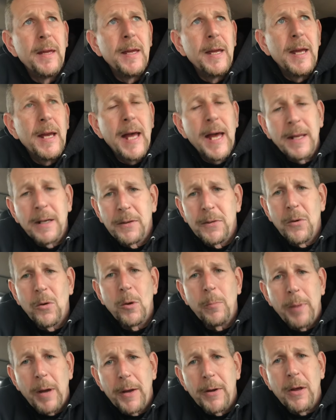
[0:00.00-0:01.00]
I don't know
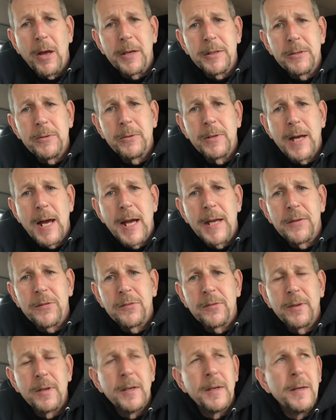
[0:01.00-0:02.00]
about all you
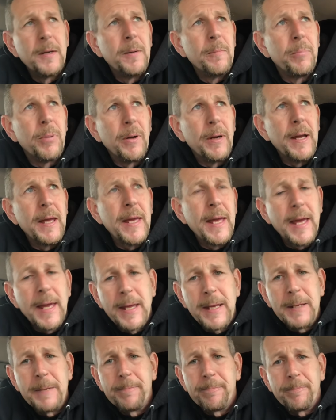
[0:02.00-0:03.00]
guys, but
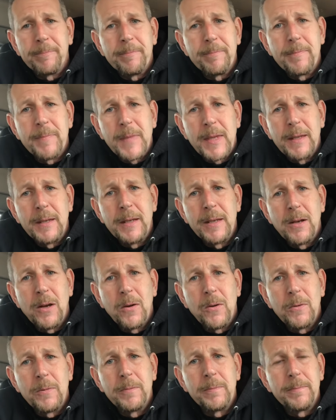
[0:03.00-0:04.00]
you
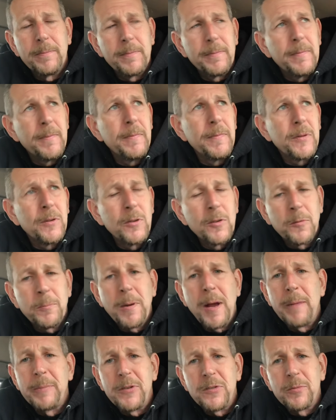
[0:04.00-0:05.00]
know, there's
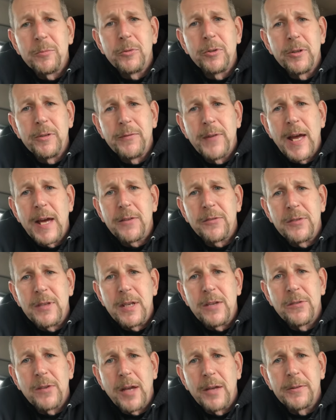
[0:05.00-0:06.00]
probably some good
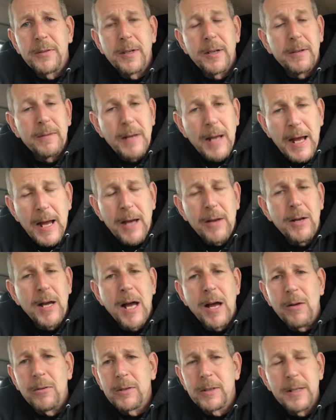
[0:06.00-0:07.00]
vaccines out there.
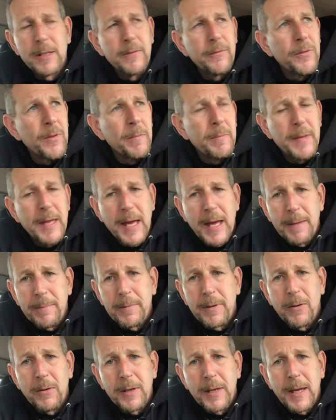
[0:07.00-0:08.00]
I'll give them that,
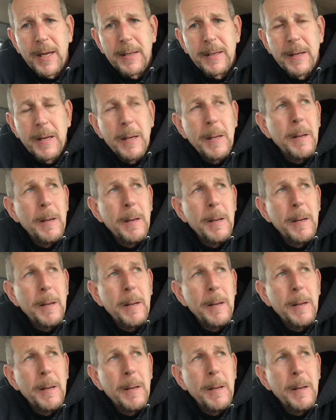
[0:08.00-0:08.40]
okay?